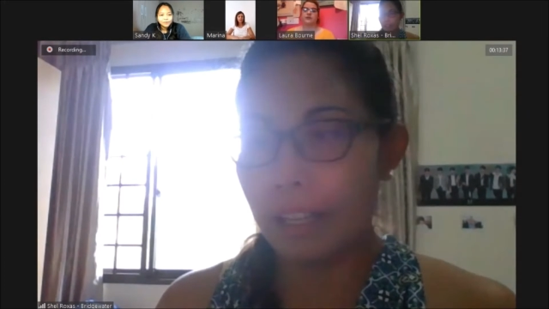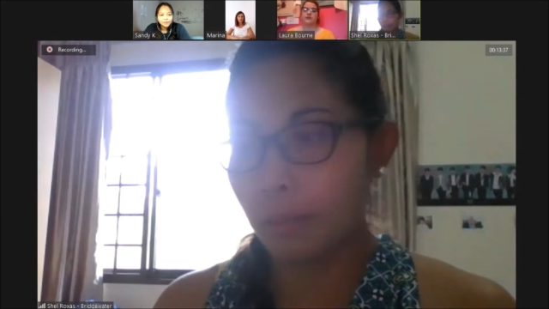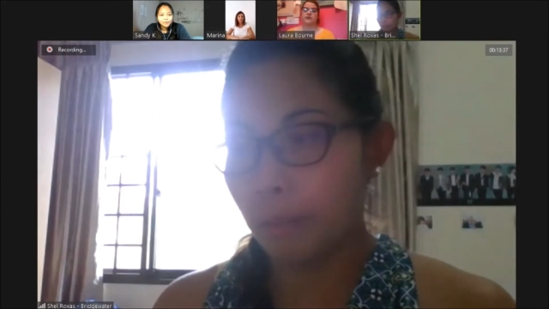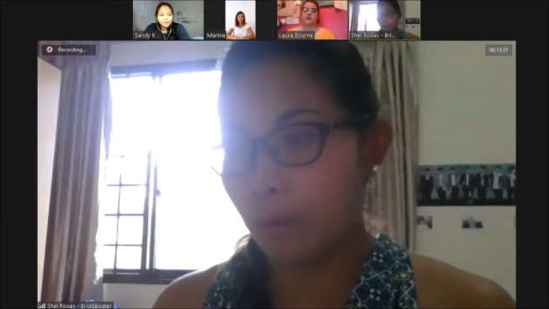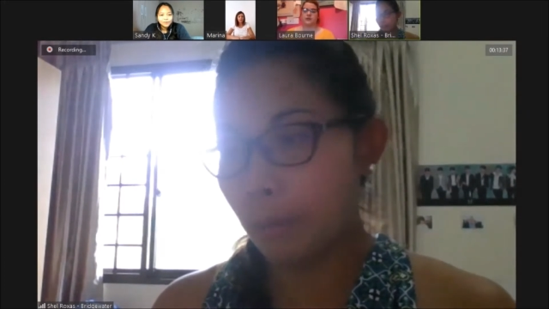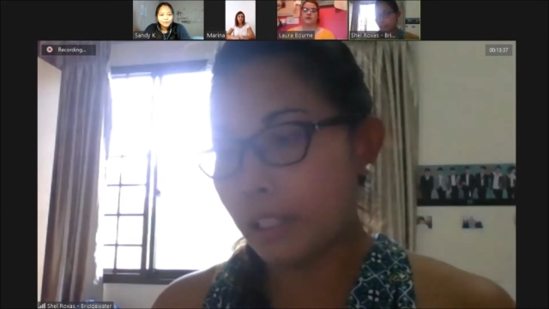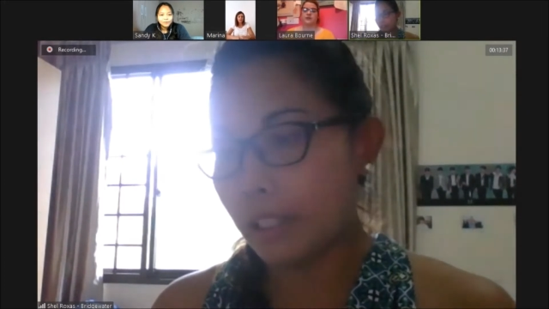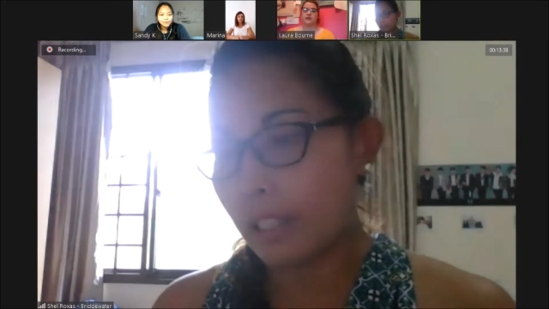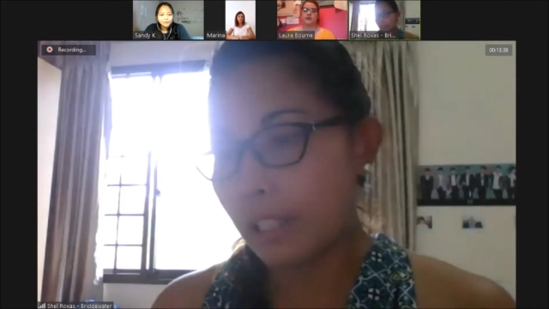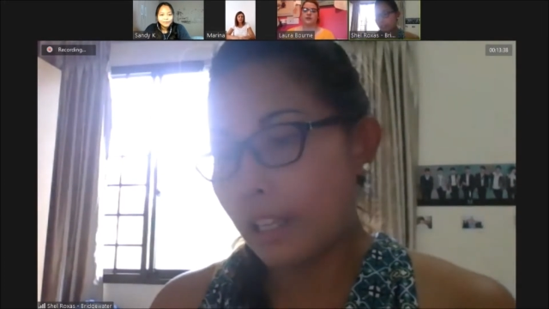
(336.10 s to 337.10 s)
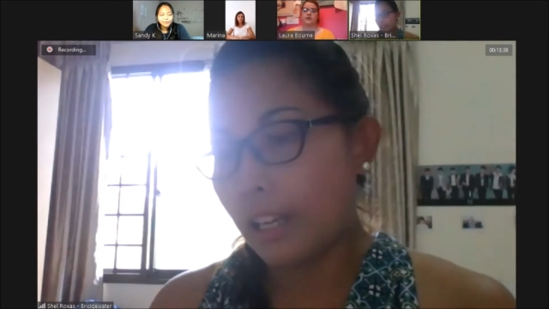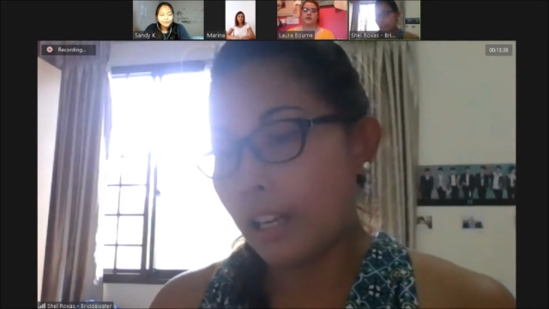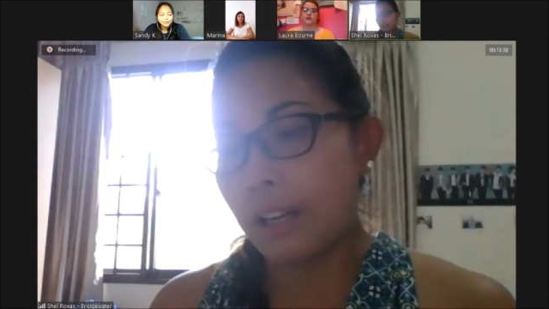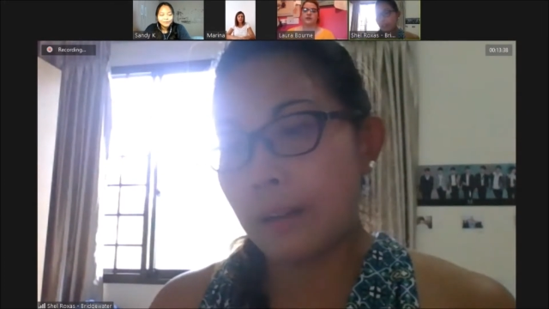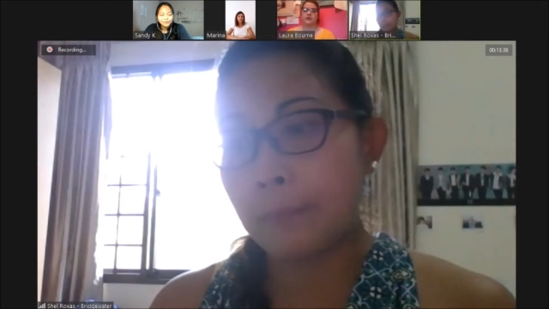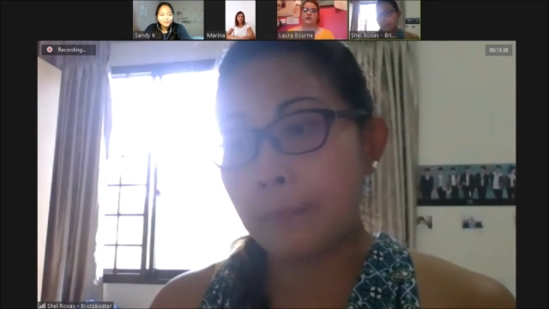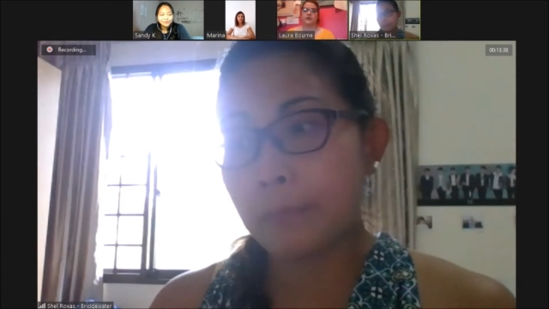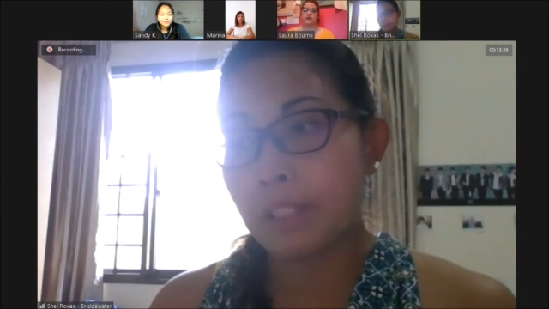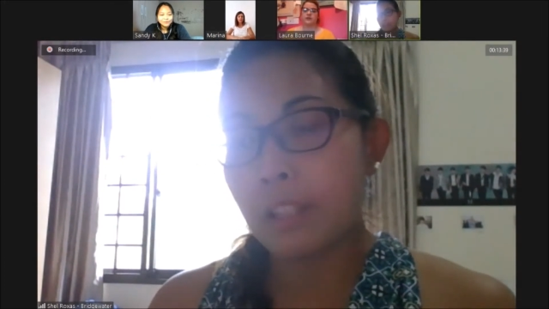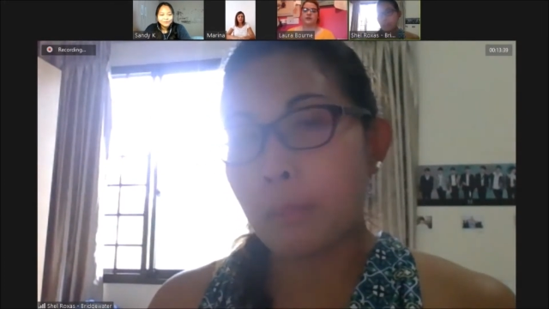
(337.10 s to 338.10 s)
at the moment.
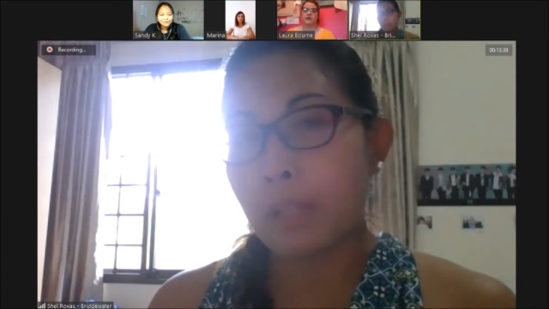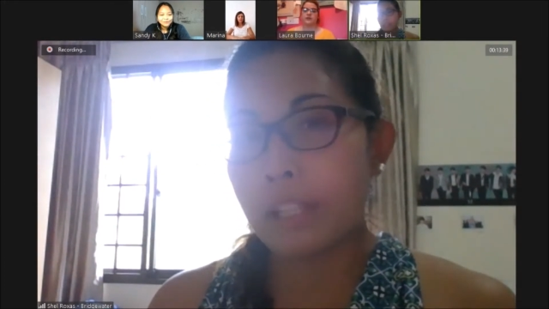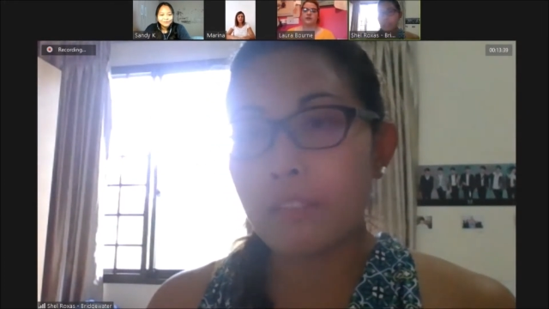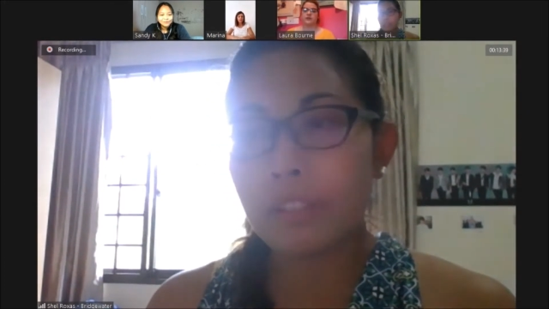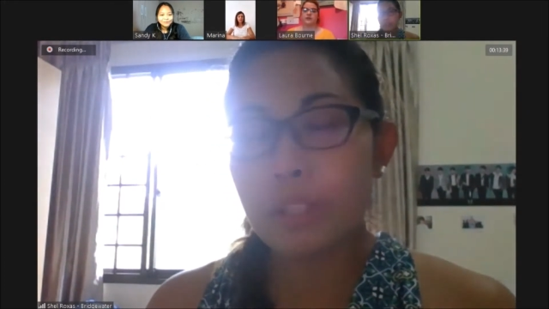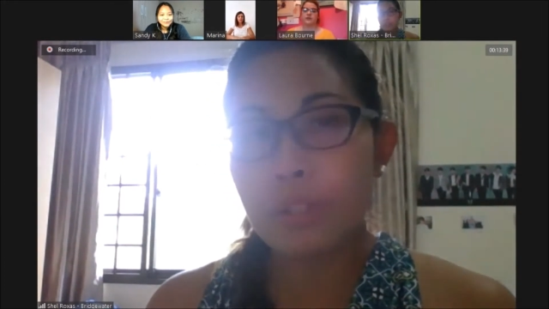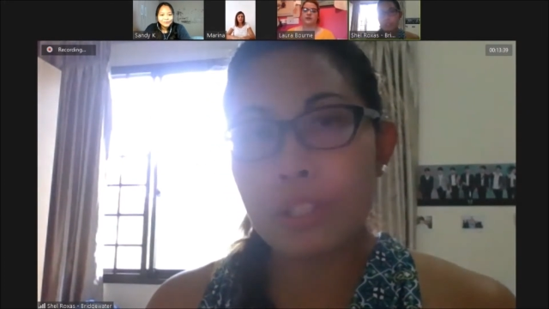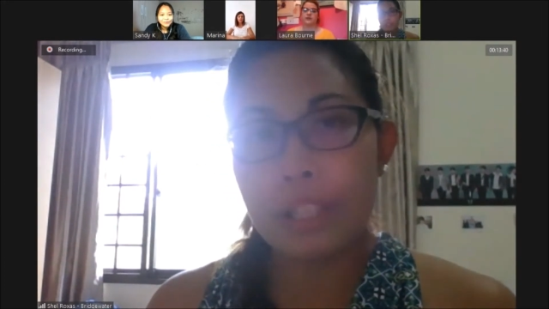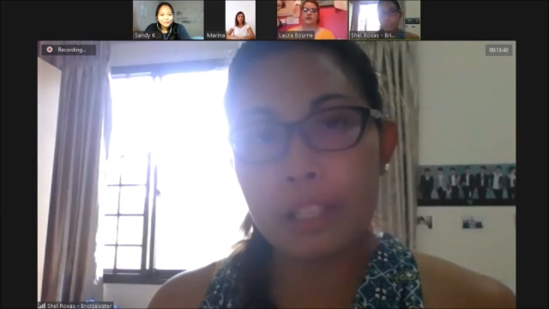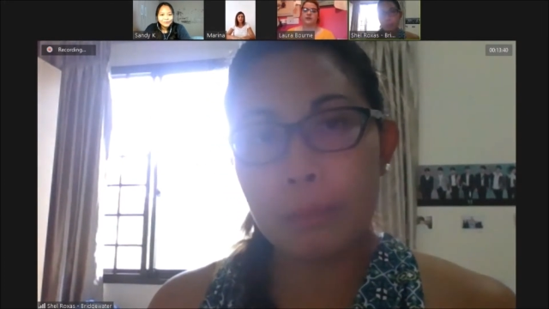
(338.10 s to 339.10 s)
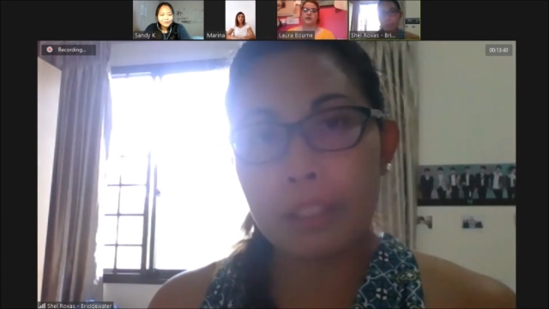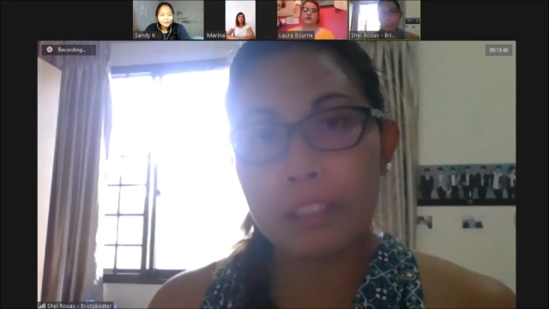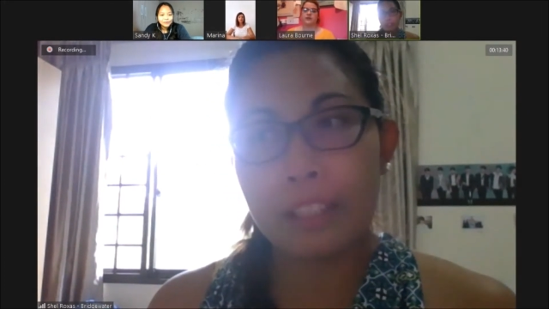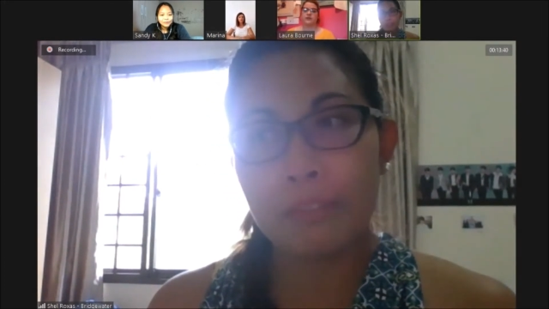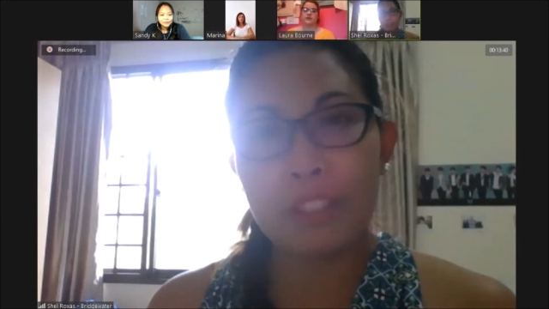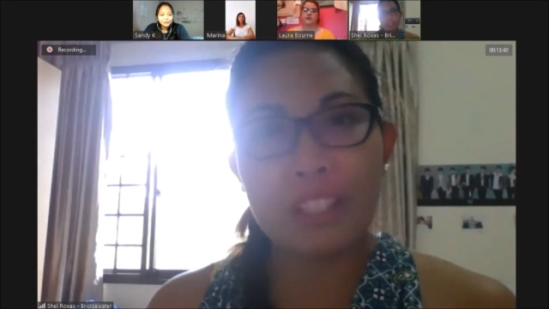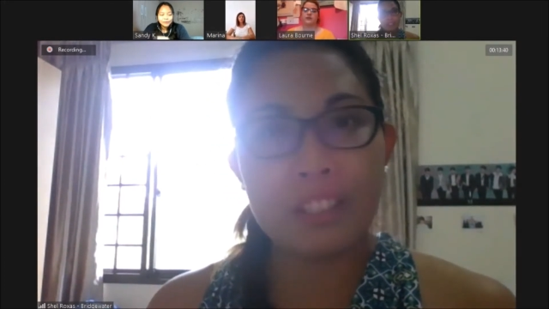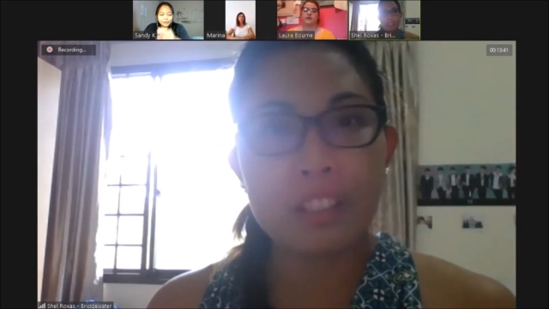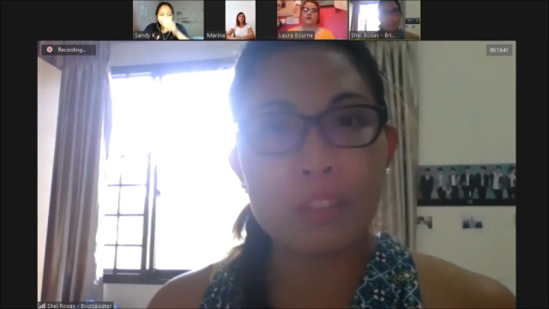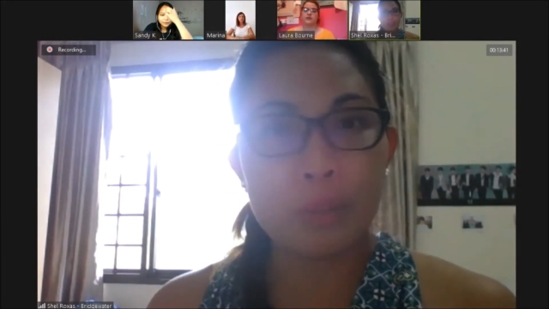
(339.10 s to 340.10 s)
Part of our sustainability effort
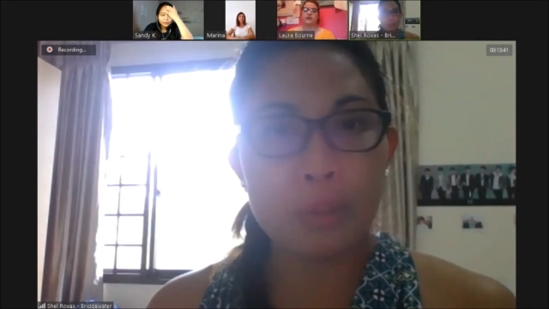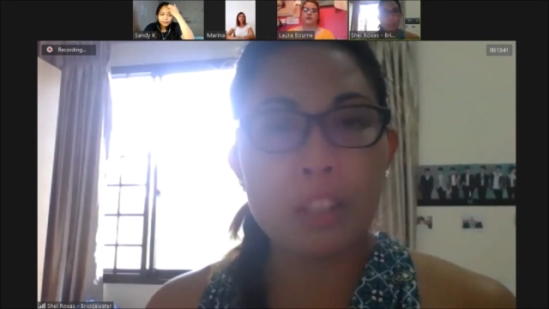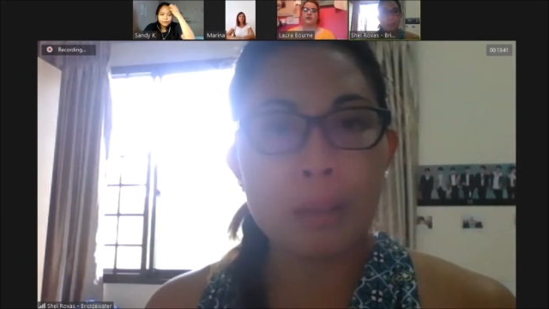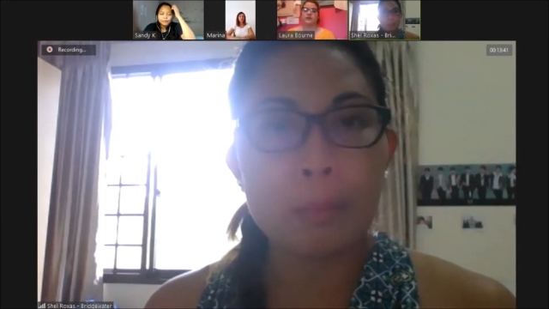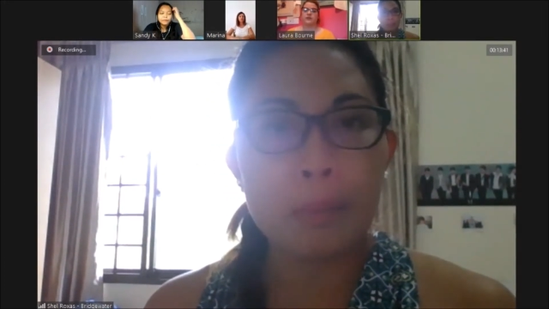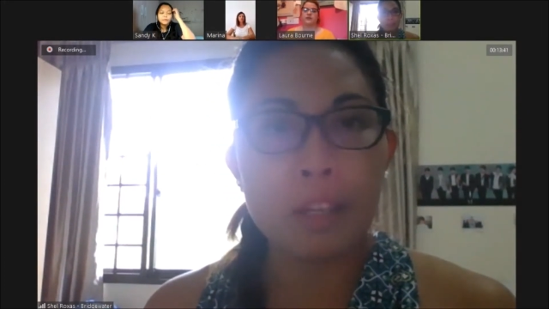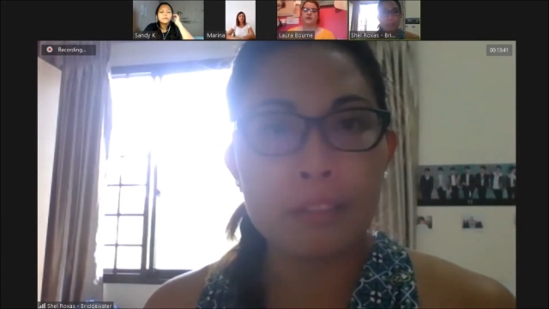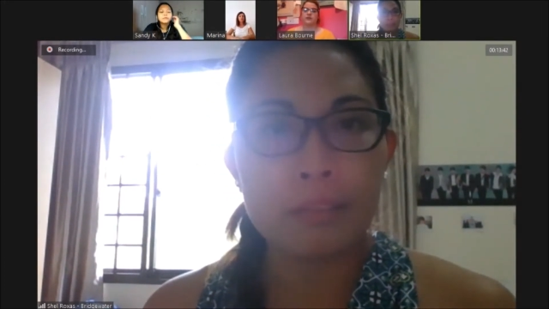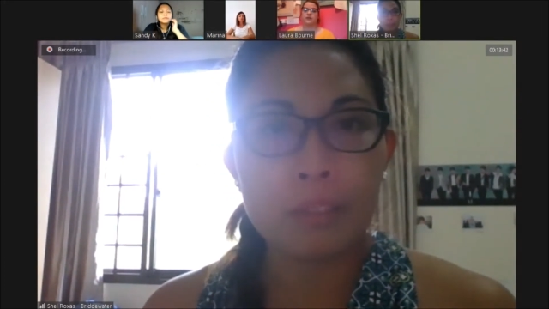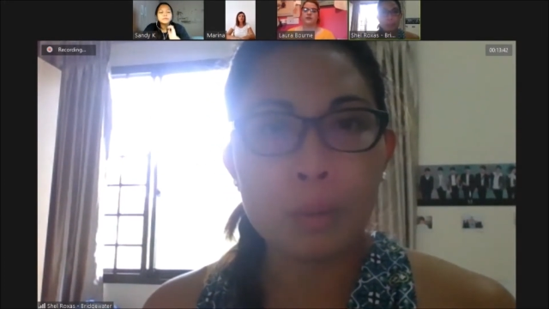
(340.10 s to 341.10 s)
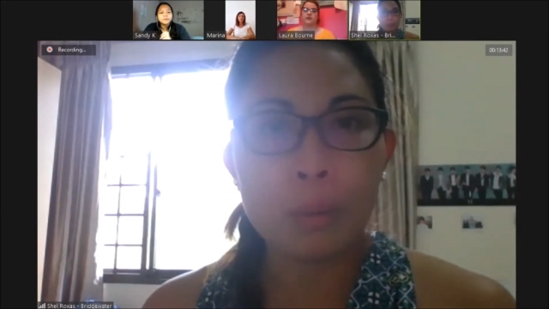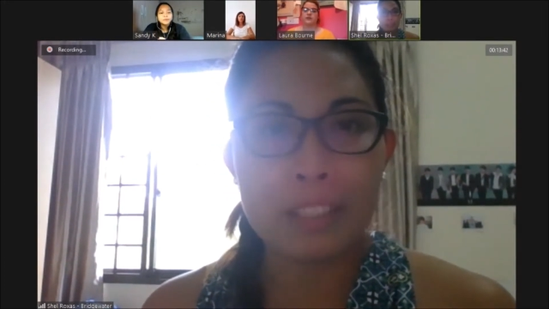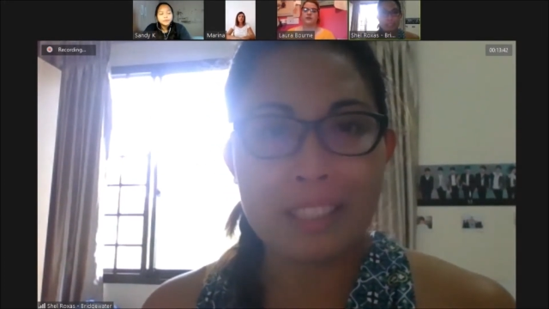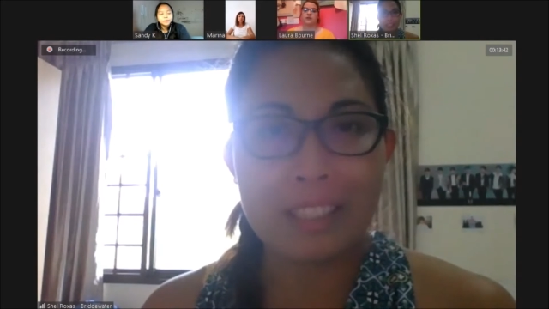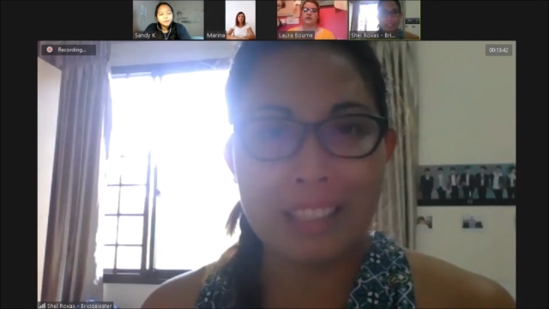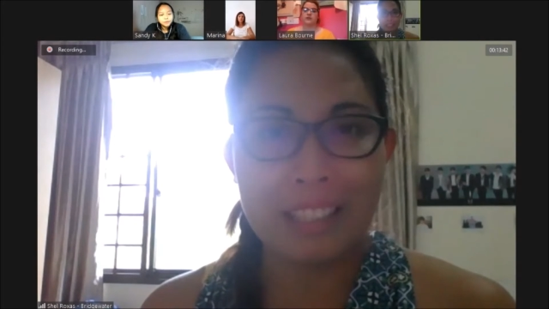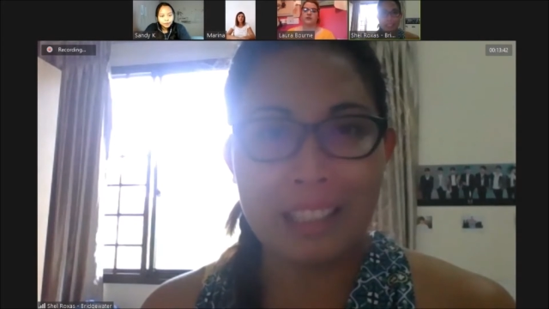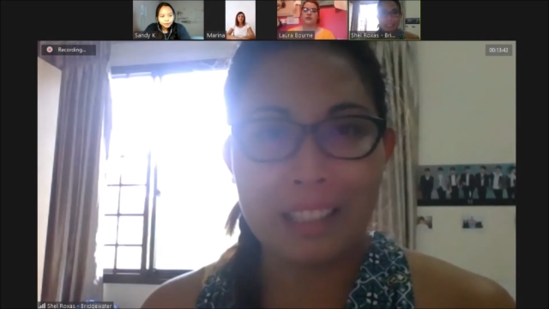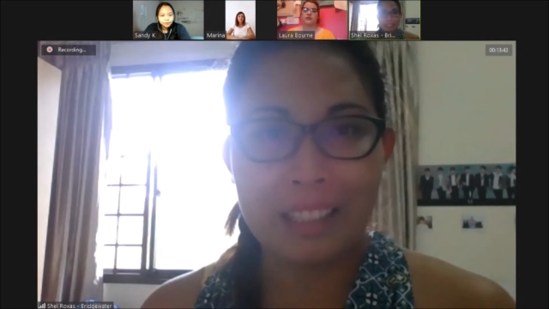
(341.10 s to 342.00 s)
is not to stock up on quantity.